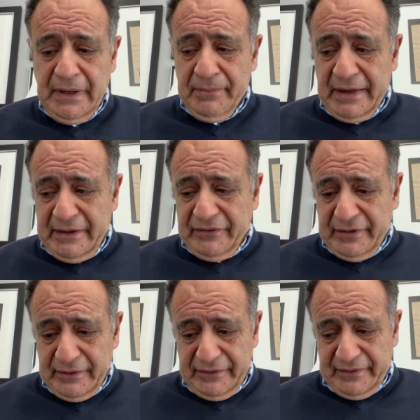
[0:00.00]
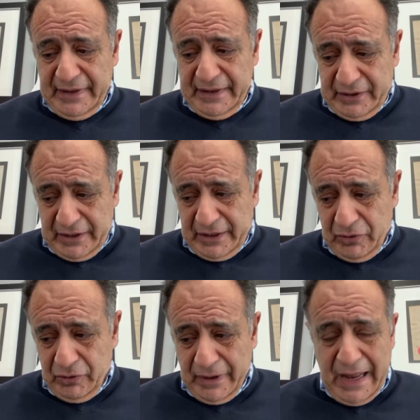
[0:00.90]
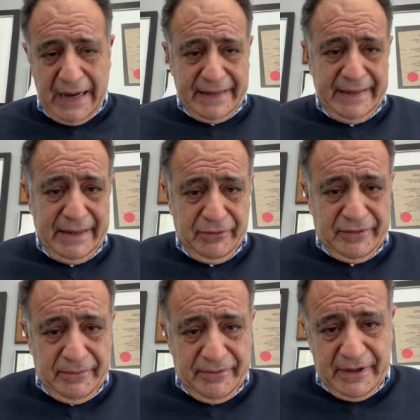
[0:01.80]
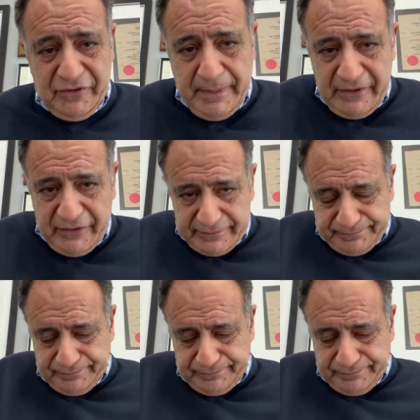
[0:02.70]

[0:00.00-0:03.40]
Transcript: I'm not necessarily saying go to a hockey game, which can be very expensive,